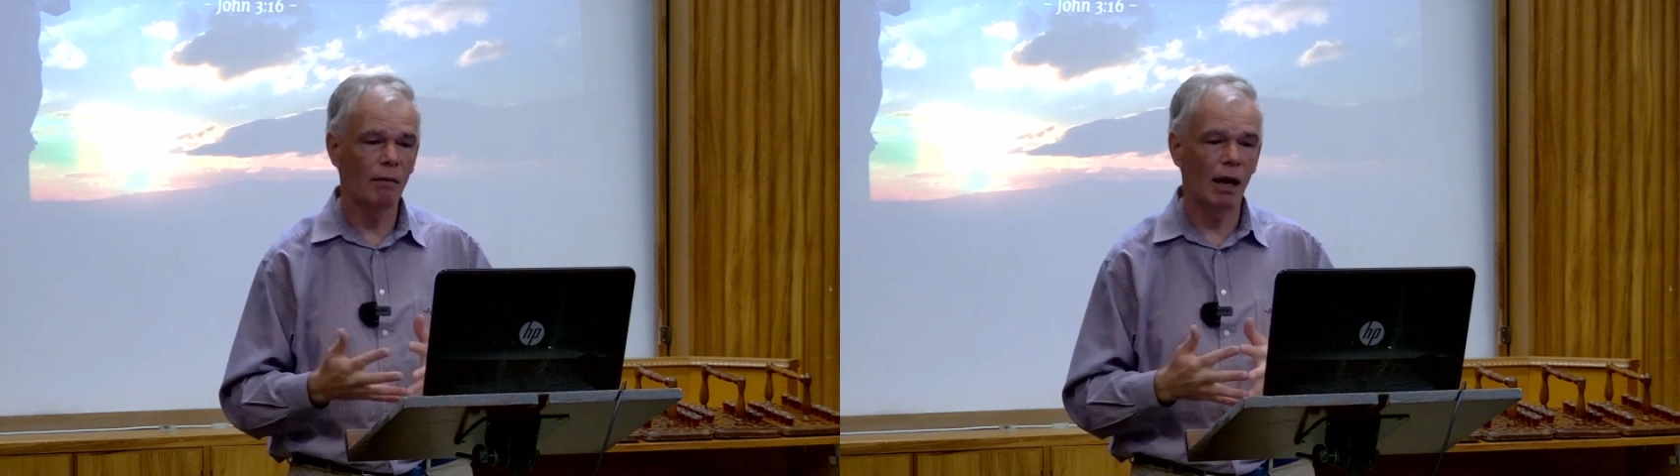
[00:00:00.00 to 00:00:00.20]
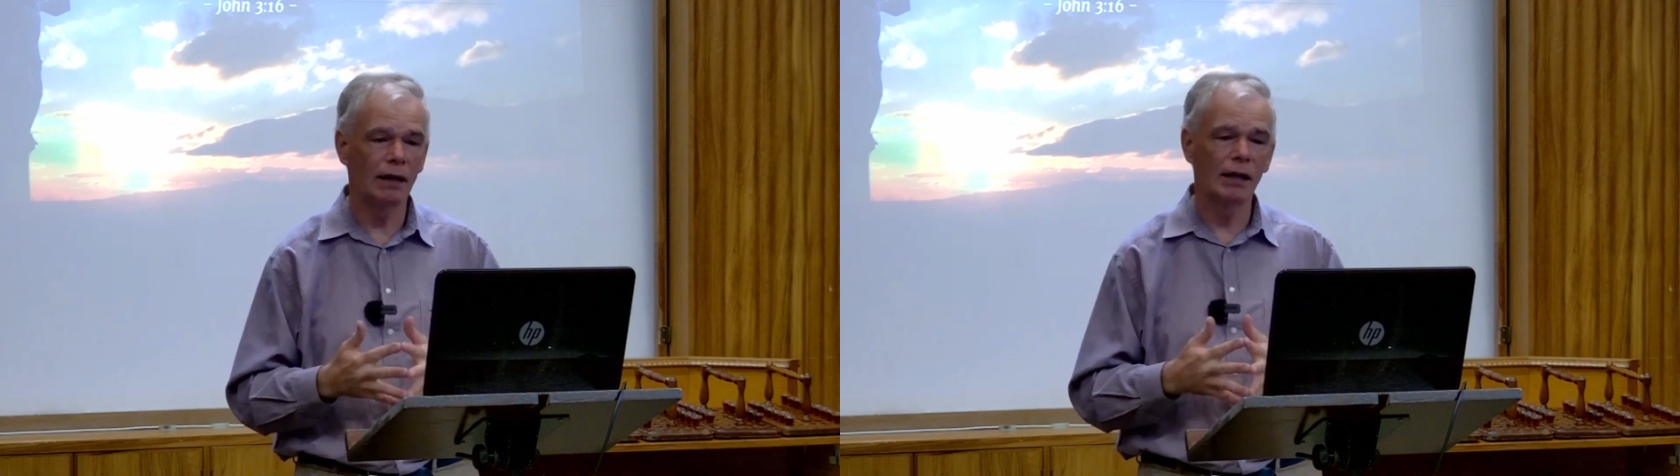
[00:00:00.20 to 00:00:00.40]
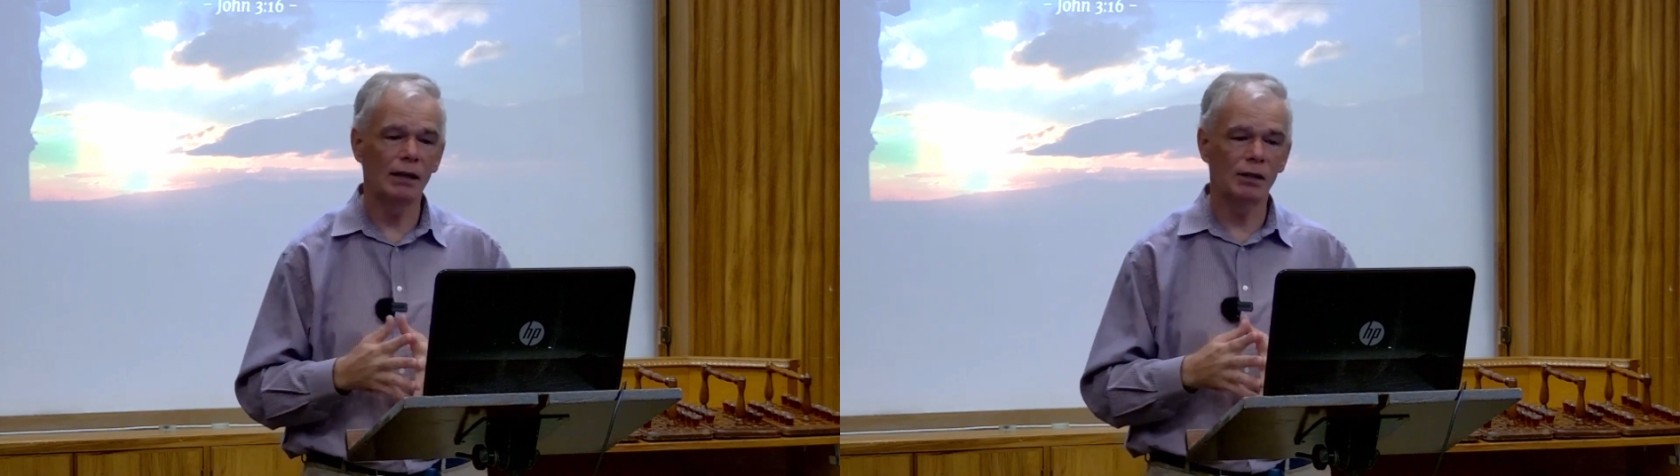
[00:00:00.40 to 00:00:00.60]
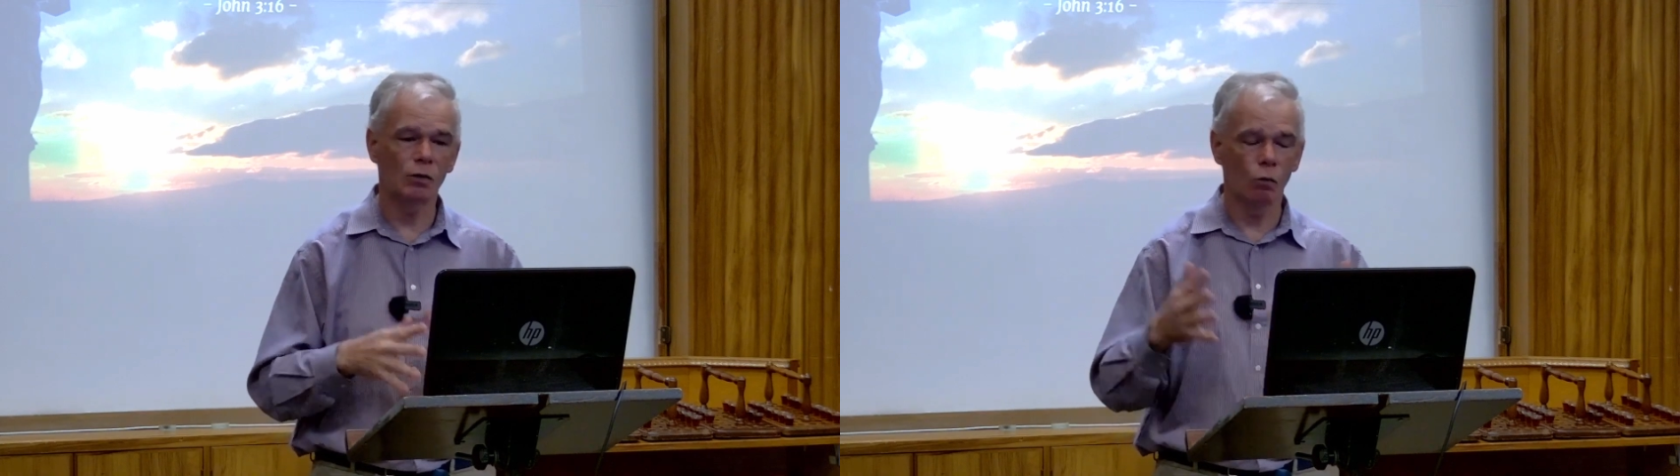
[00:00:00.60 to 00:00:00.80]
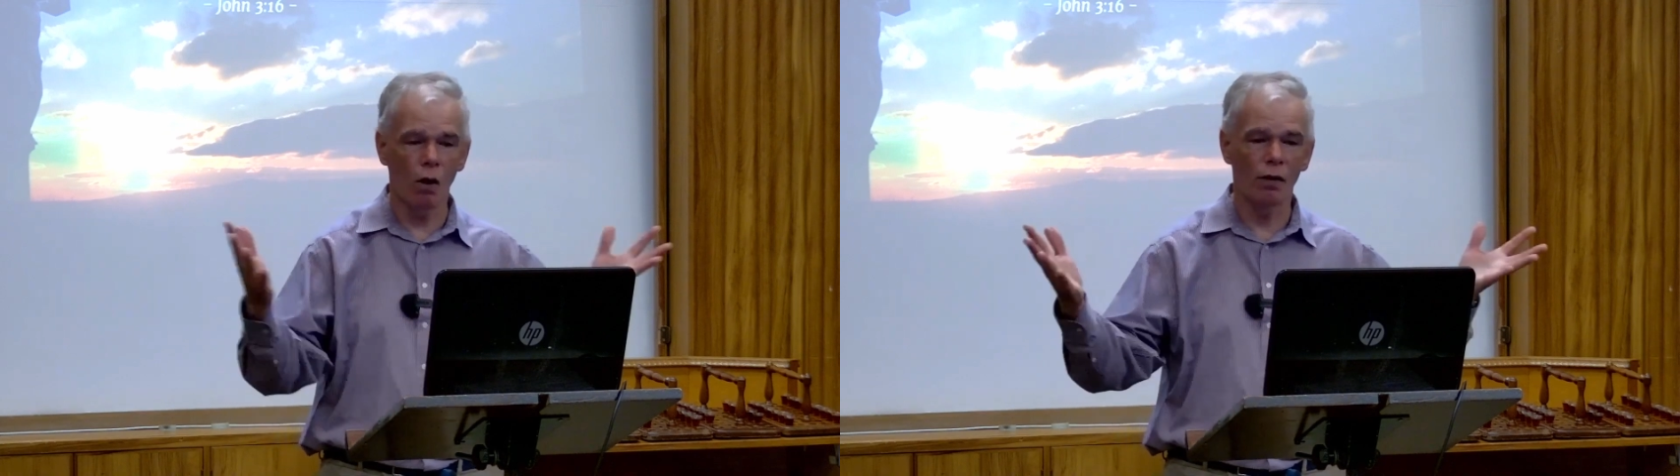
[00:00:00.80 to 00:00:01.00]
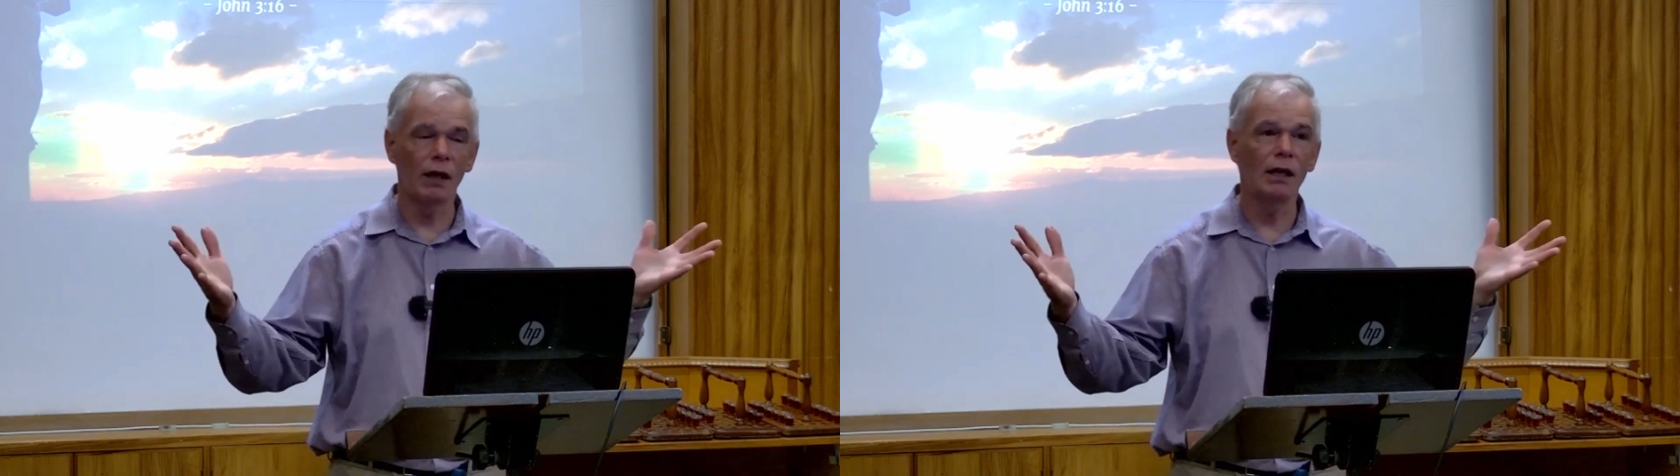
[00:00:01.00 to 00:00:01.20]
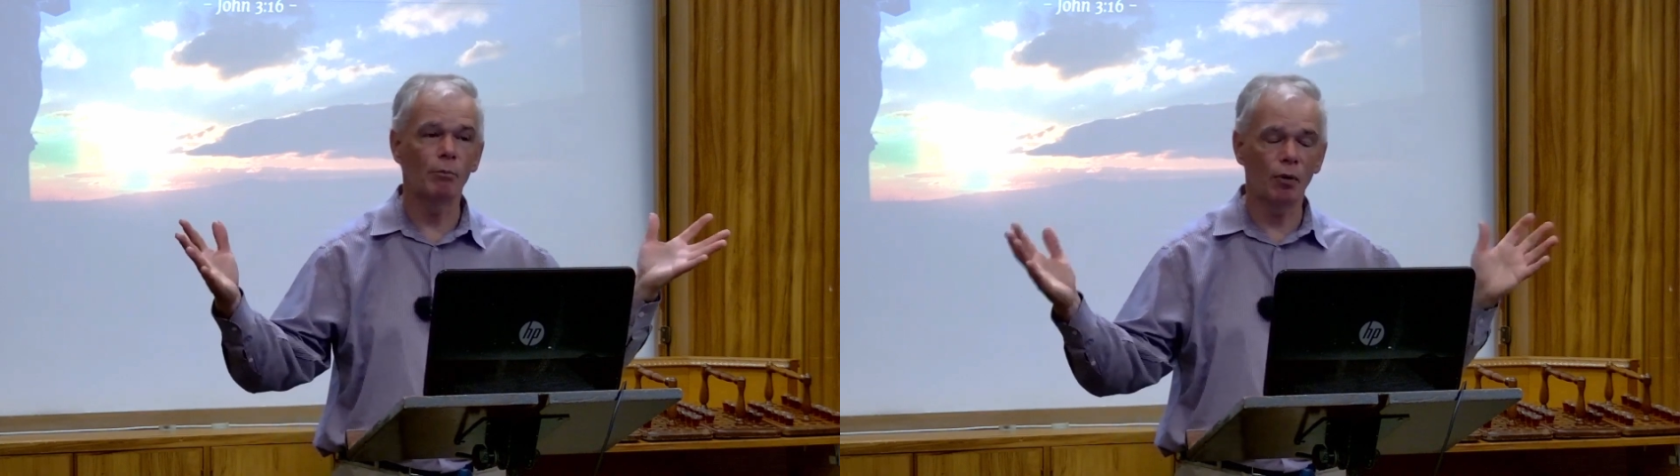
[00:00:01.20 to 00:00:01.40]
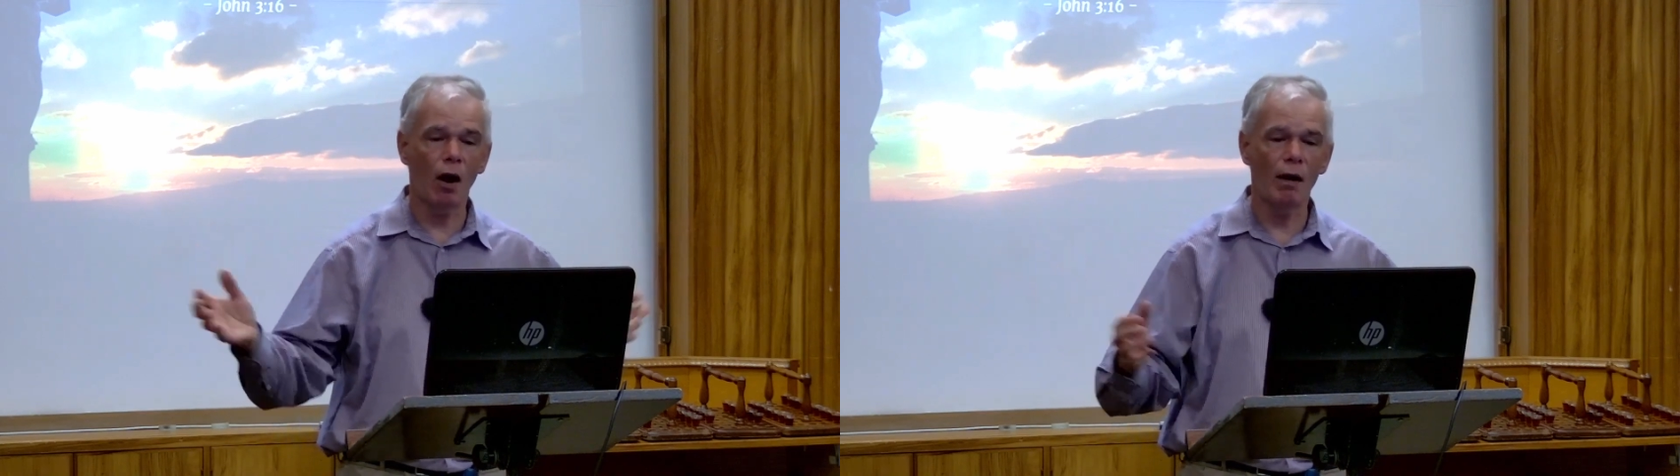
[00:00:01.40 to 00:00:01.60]
against what the
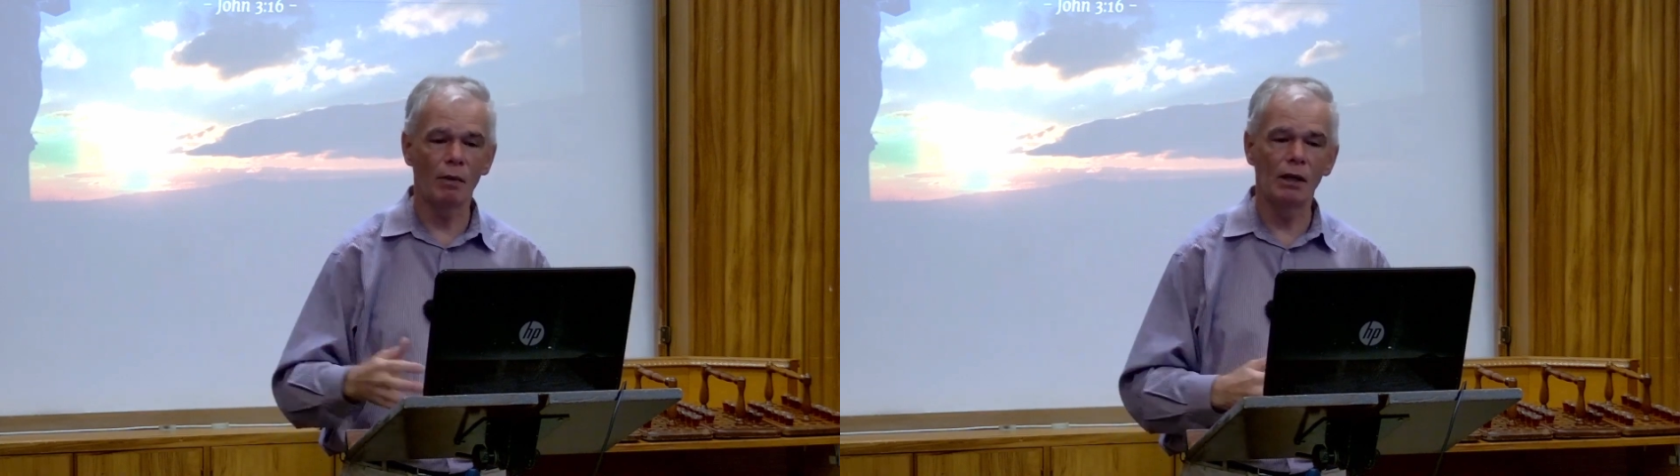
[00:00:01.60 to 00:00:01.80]
Prime